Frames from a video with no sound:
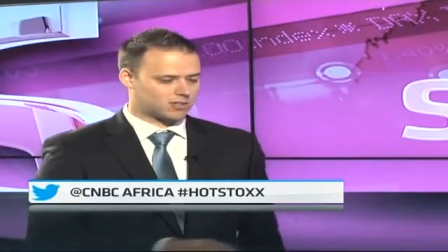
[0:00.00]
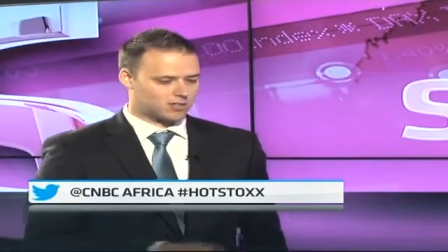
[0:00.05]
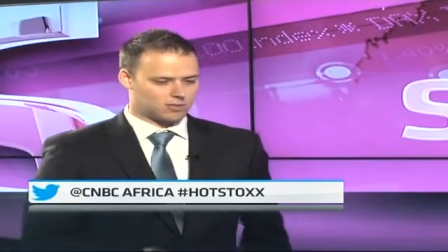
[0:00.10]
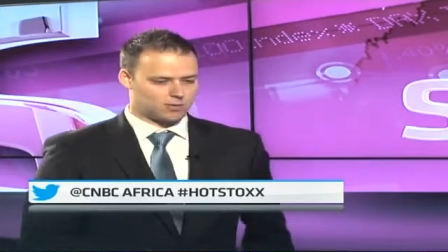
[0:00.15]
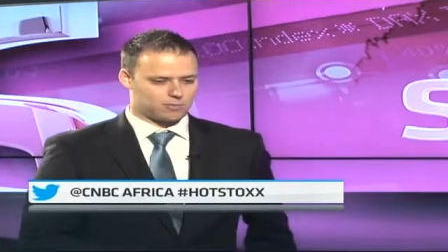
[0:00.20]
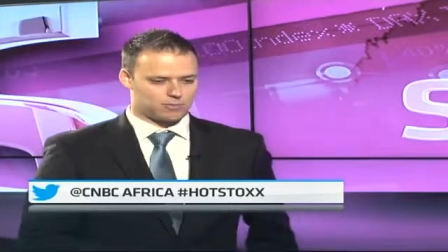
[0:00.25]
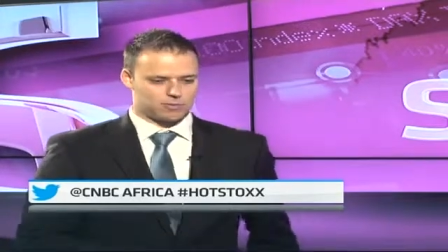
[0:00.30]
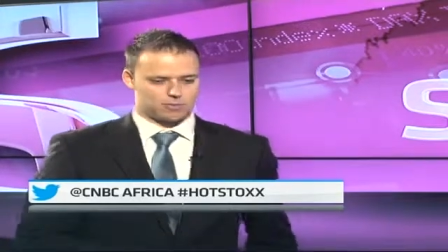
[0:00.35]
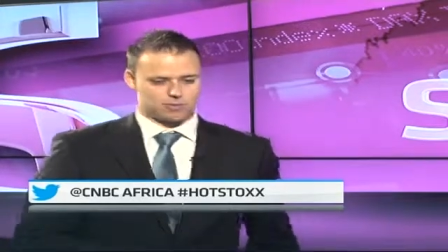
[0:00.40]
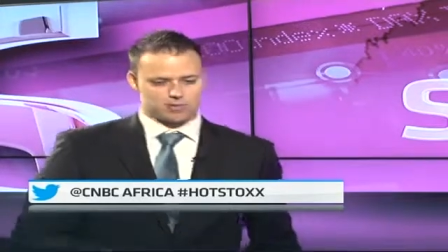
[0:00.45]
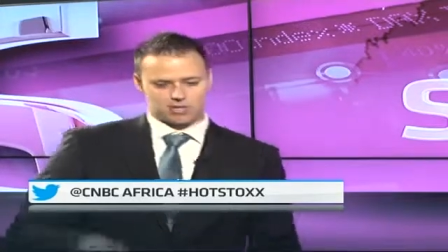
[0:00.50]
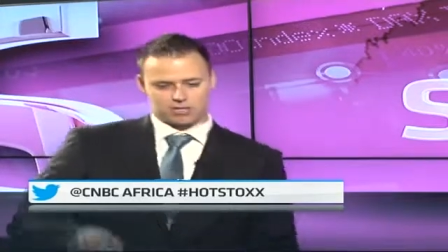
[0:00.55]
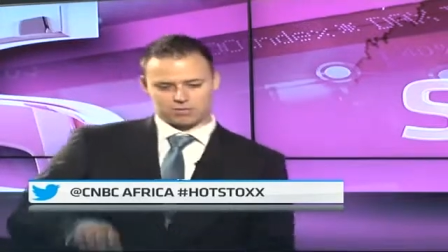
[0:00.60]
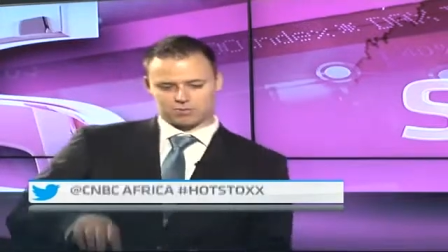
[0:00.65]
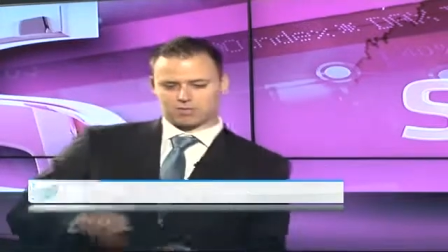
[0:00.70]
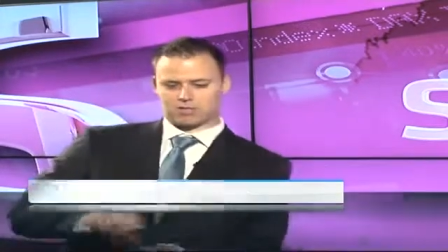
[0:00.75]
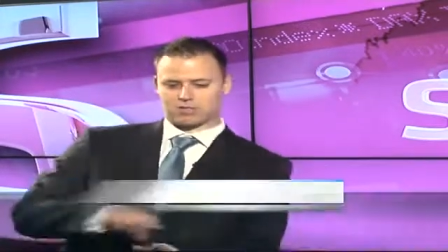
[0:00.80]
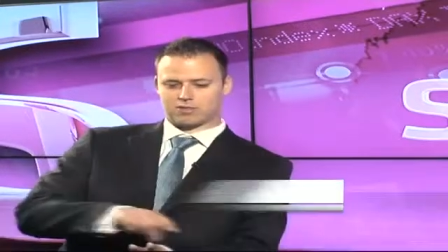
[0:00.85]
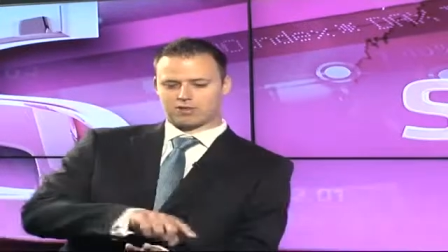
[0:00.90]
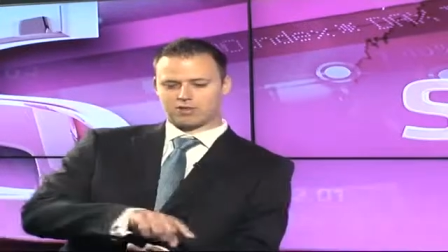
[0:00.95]
you can almost predict
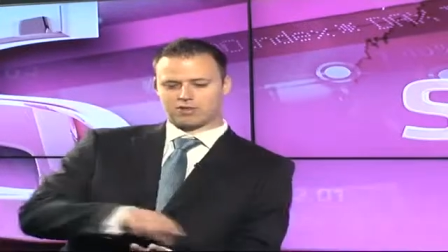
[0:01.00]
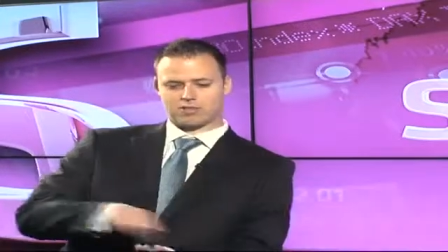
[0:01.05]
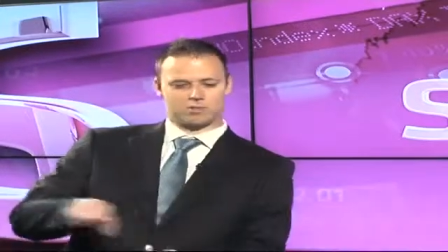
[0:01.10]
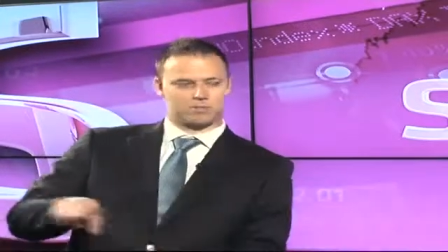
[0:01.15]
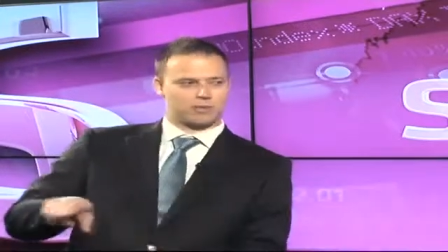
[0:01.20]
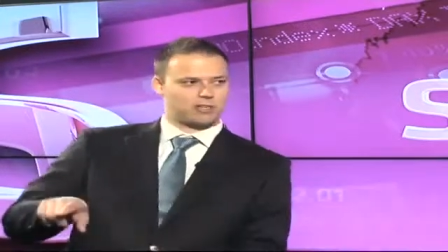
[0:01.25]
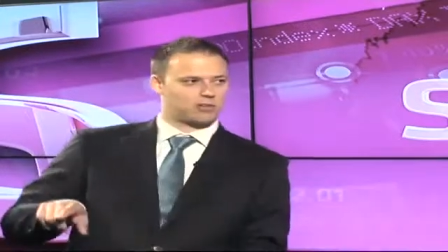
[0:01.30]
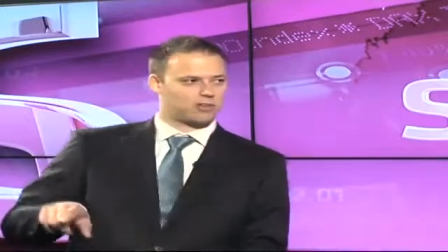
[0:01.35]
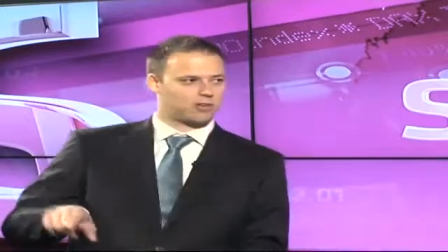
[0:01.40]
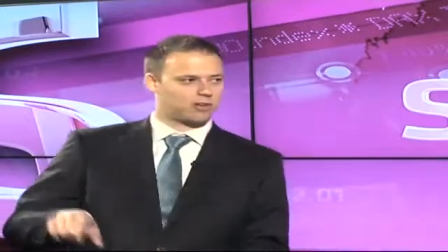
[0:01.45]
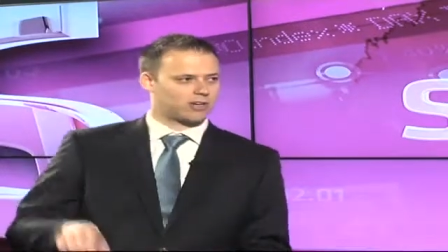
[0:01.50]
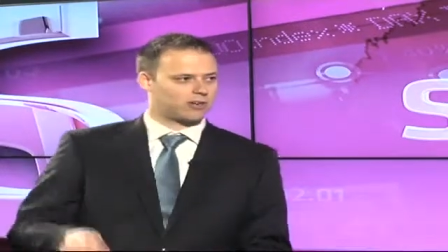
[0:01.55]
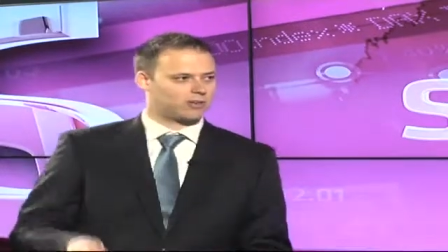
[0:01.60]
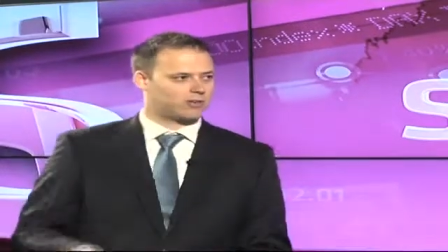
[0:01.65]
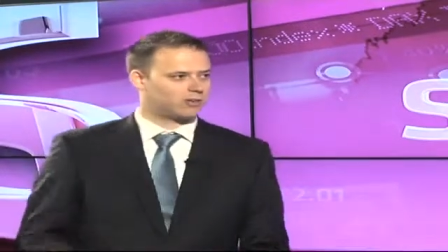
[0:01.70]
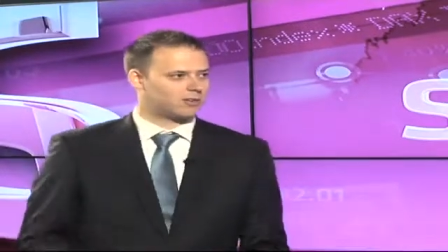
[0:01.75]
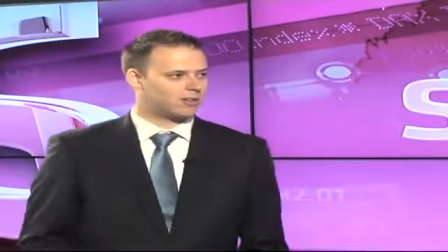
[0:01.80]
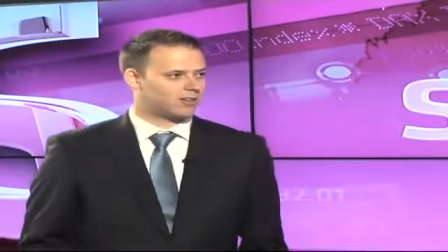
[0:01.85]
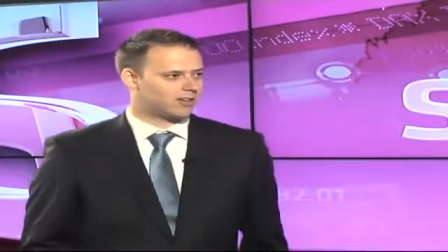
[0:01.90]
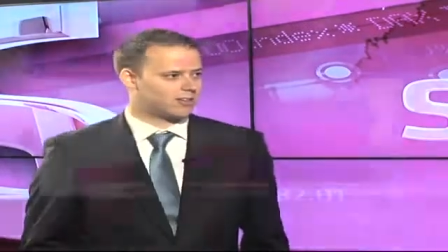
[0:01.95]
where it's going just by drawing a
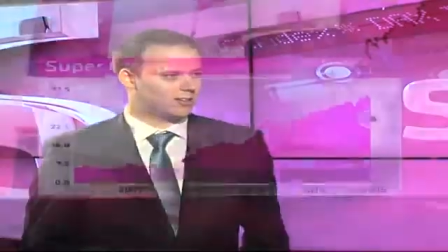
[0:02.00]
ruler.